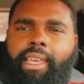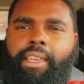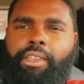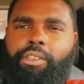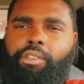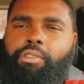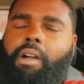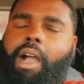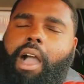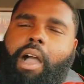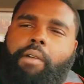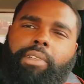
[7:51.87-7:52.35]

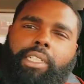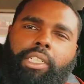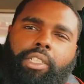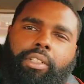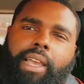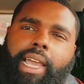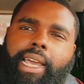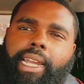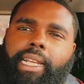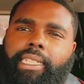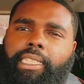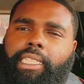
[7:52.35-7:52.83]
You always
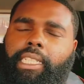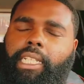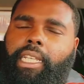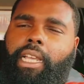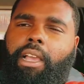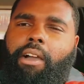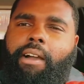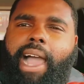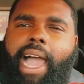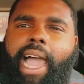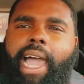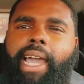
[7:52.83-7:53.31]
try to, to
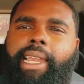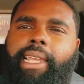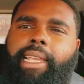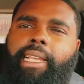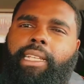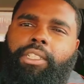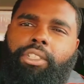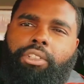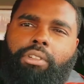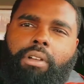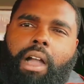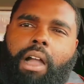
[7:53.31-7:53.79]
your
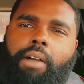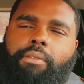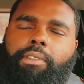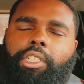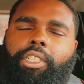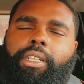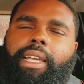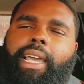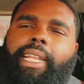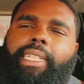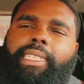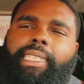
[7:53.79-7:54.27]
audience, you always
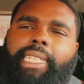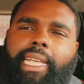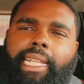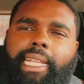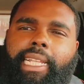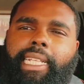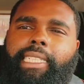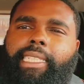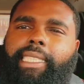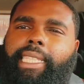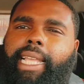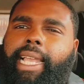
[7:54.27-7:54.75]
try to say
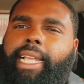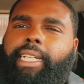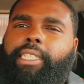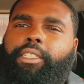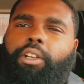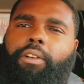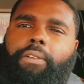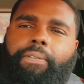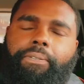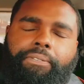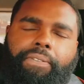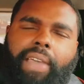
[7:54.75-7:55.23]
these things
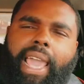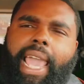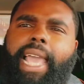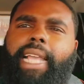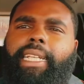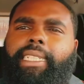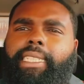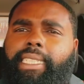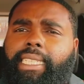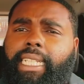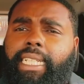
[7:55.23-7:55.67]
are facts.